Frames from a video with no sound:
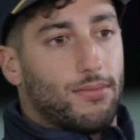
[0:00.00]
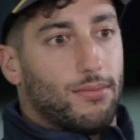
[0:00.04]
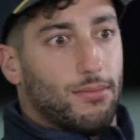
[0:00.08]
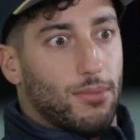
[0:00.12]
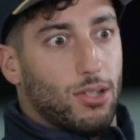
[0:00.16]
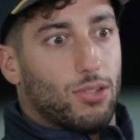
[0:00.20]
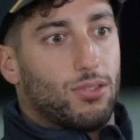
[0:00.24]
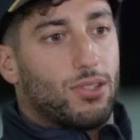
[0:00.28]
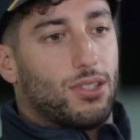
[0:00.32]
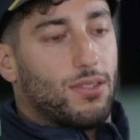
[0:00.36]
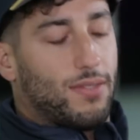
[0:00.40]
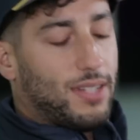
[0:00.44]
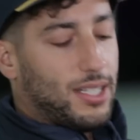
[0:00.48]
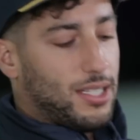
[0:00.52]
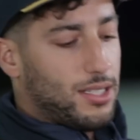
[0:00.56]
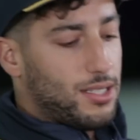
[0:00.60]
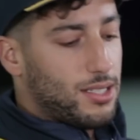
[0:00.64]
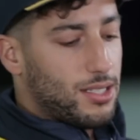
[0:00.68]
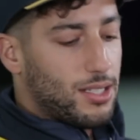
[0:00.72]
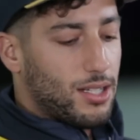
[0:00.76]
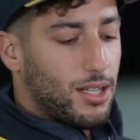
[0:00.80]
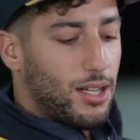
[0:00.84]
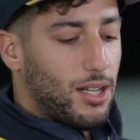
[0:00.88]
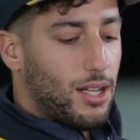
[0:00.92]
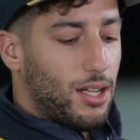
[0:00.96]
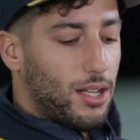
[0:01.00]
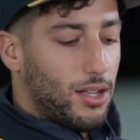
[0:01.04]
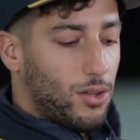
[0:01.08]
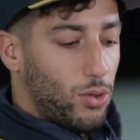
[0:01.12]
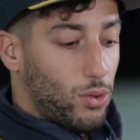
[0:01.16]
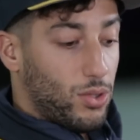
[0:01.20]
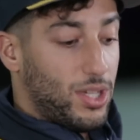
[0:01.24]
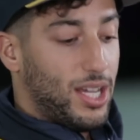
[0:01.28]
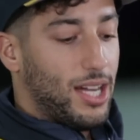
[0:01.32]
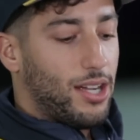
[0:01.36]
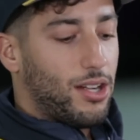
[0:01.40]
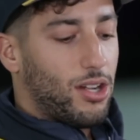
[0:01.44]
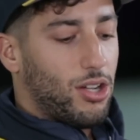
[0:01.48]
most of us,
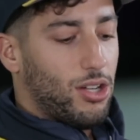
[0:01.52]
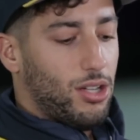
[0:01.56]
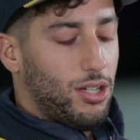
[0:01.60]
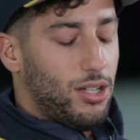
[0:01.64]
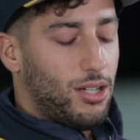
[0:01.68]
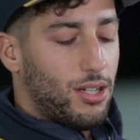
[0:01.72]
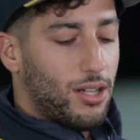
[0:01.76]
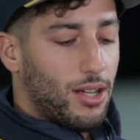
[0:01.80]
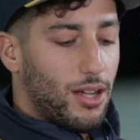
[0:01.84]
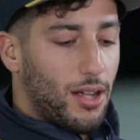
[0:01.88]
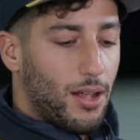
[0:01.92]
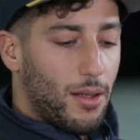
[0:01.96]
or younger,